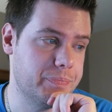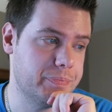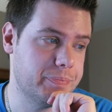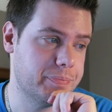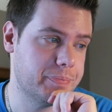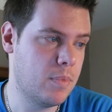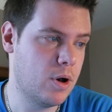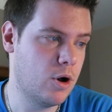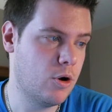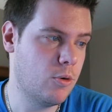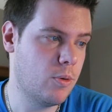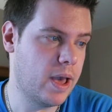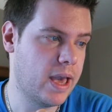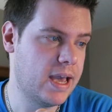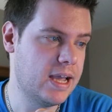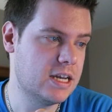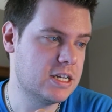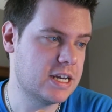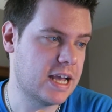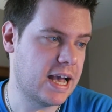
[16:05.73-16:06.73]

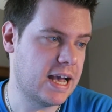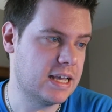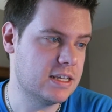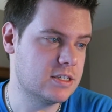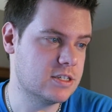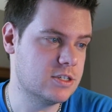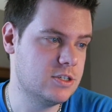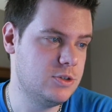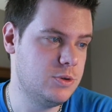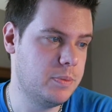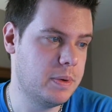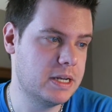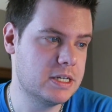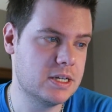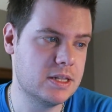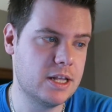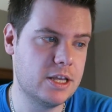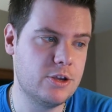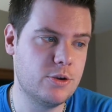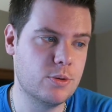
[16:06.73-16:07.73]
MOH asks, you
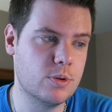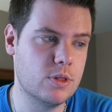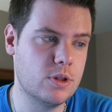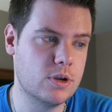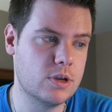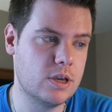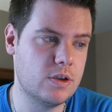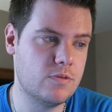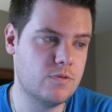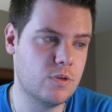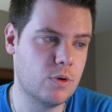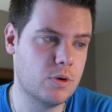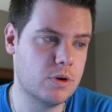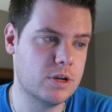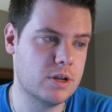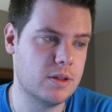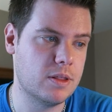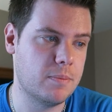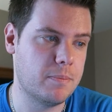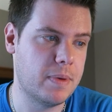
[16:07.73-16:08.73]
mentioned that you were looking
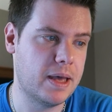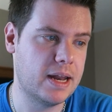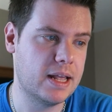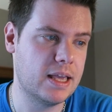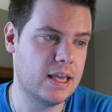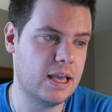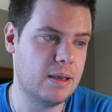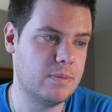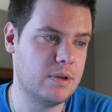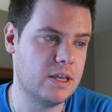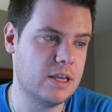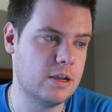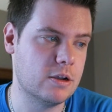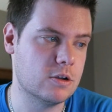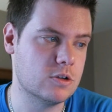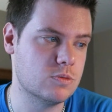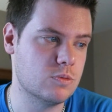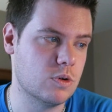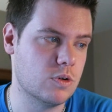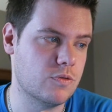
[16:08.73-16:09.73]
forward to the metagame in
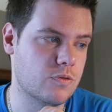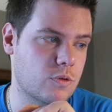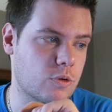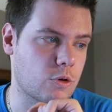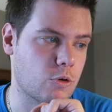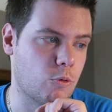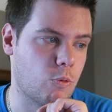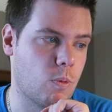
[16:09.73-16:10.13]
Gears of War 4.